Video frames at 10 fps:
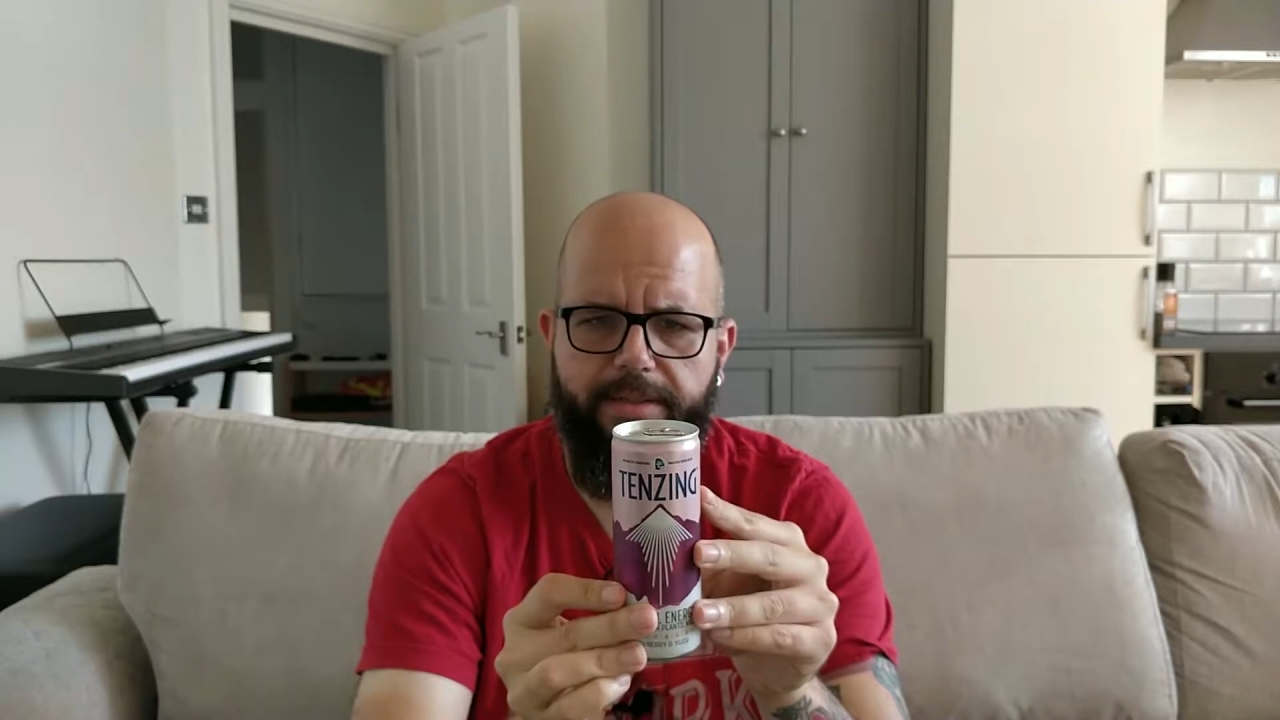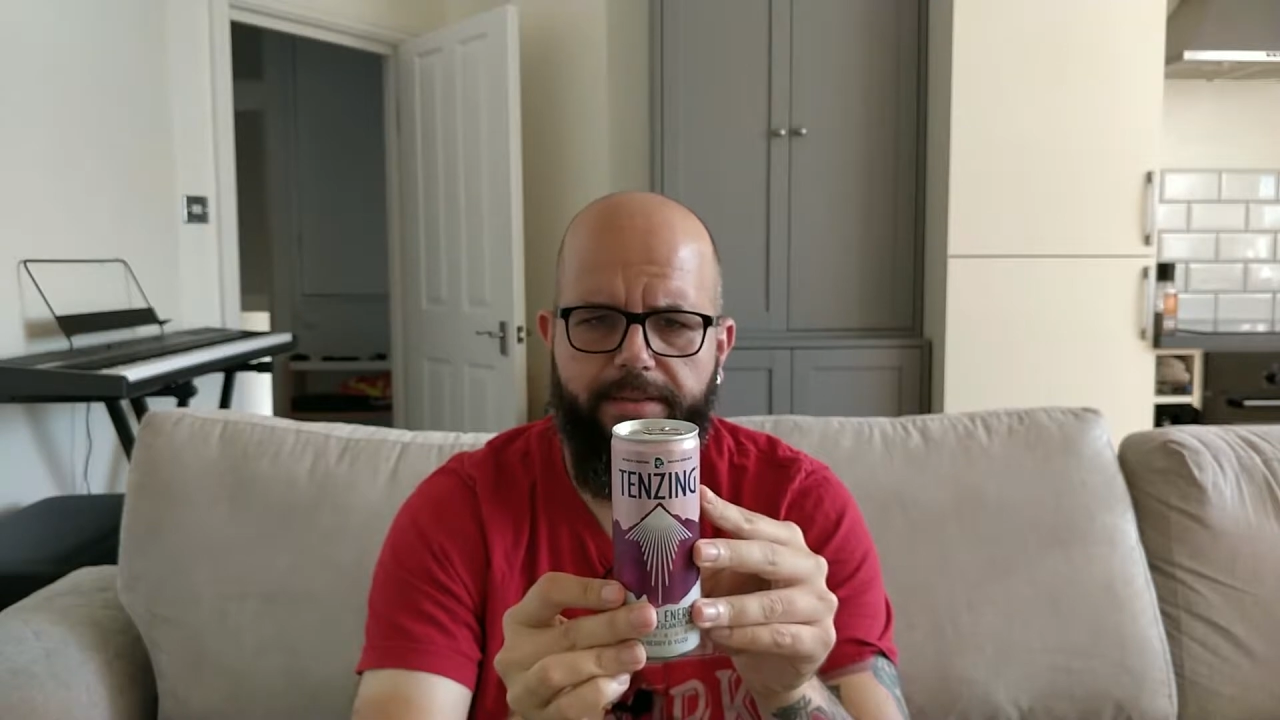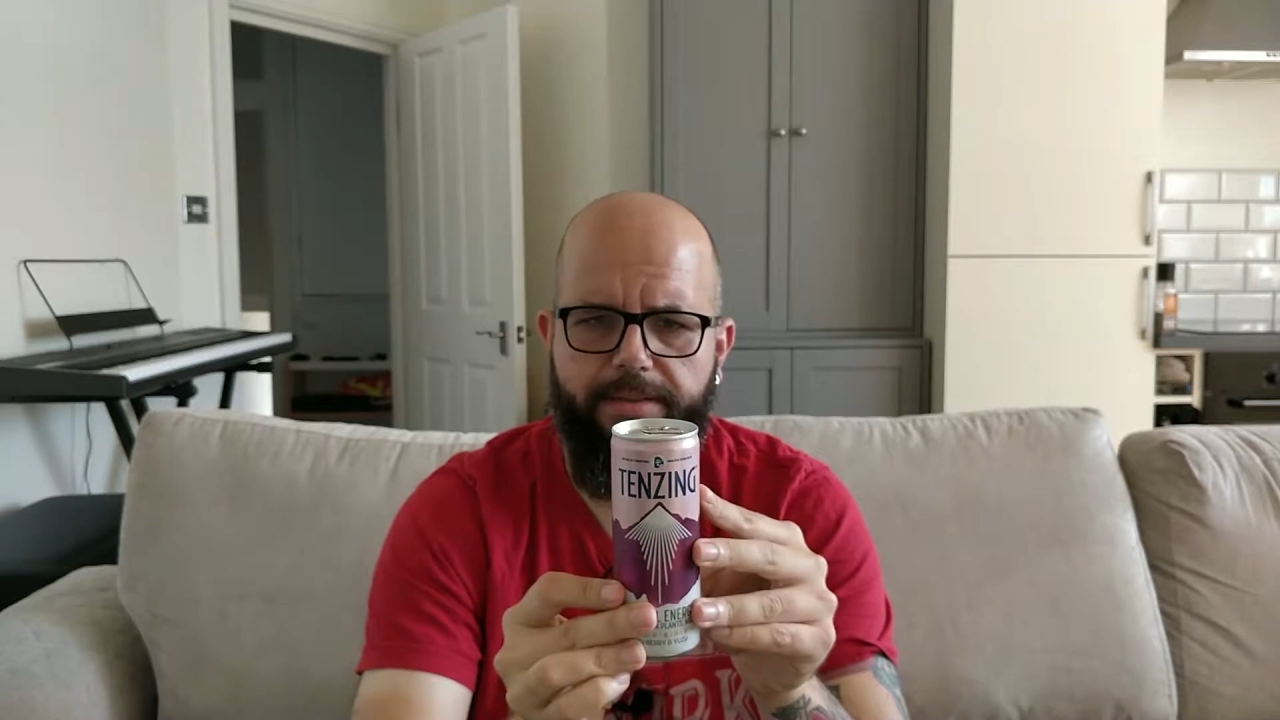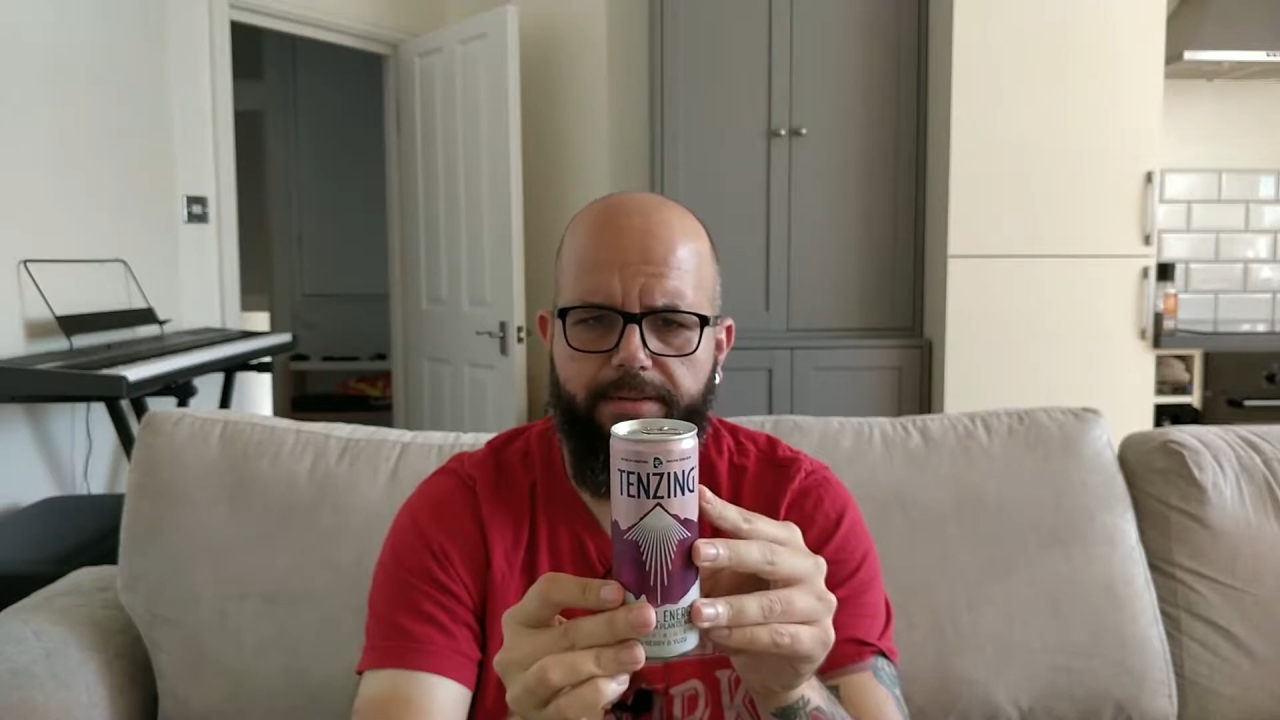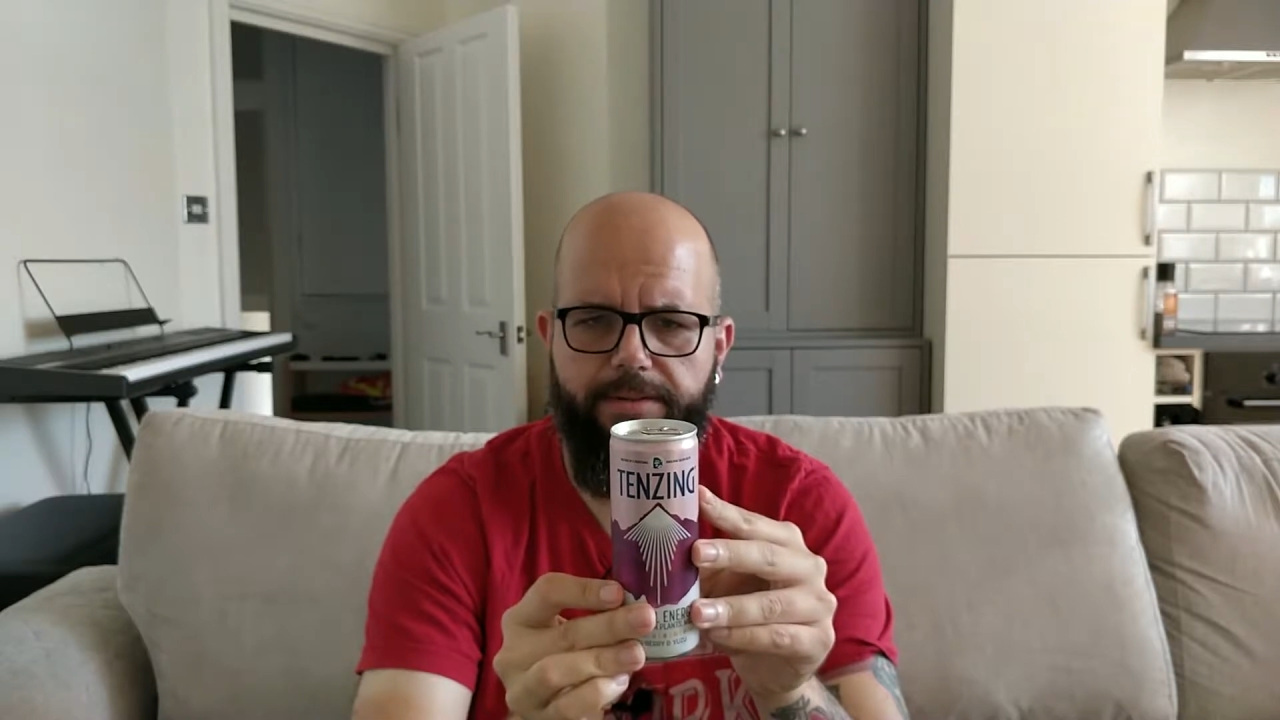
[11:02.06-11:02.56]
and
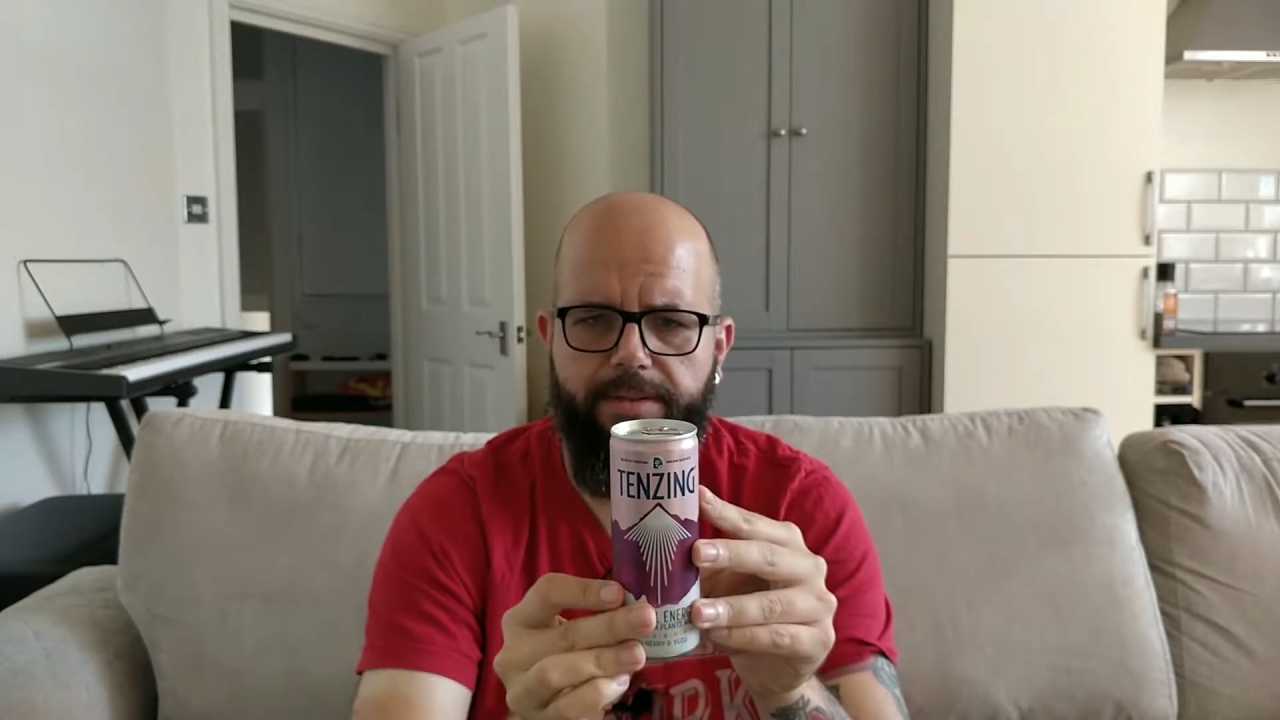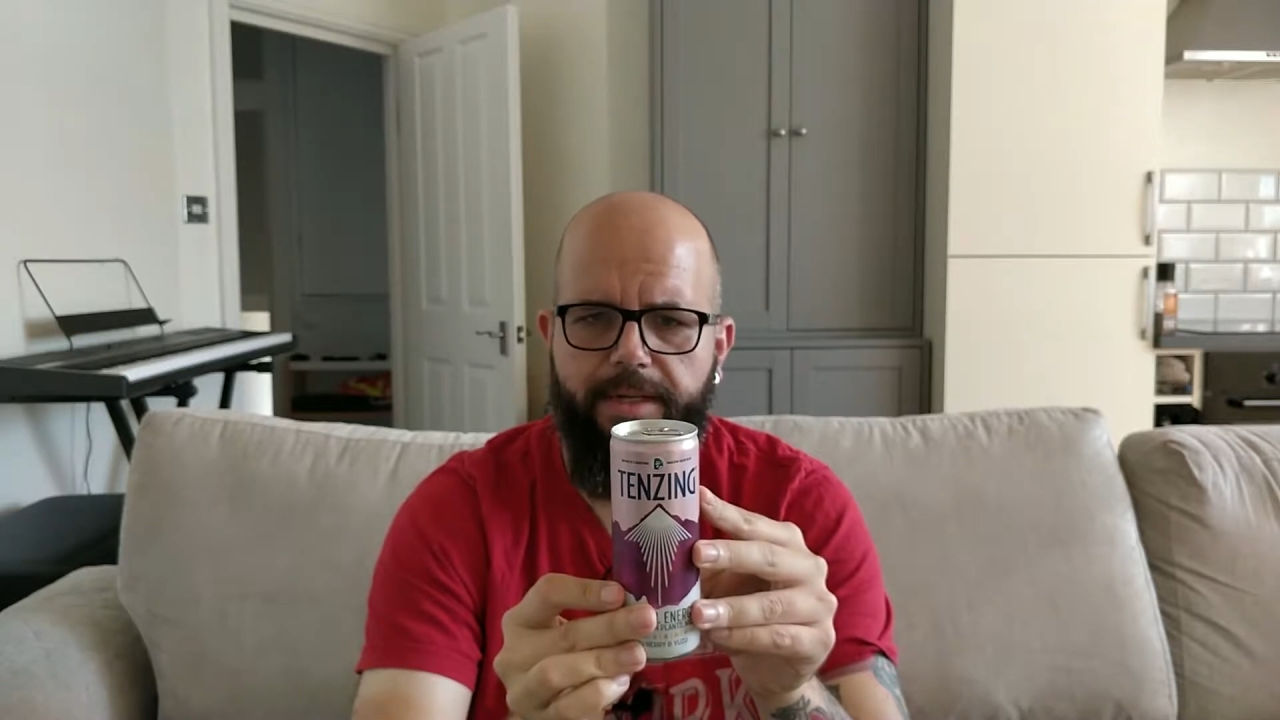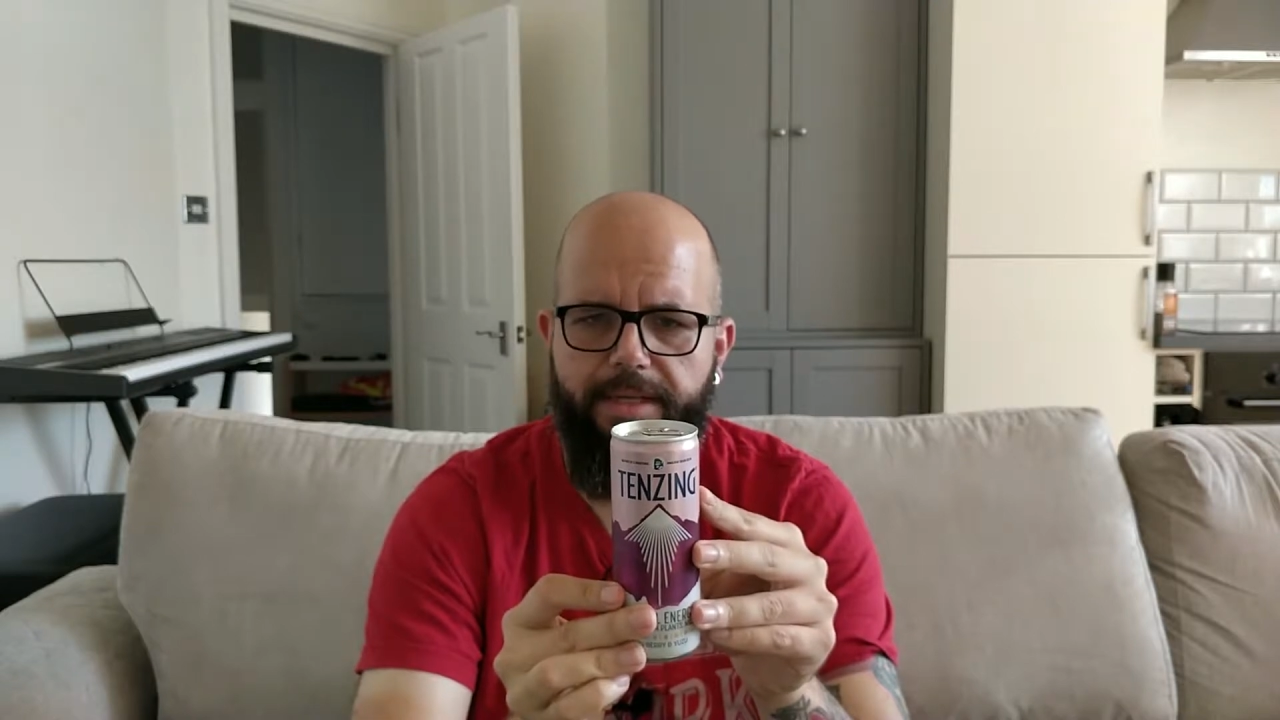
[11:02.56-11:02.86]
yuzu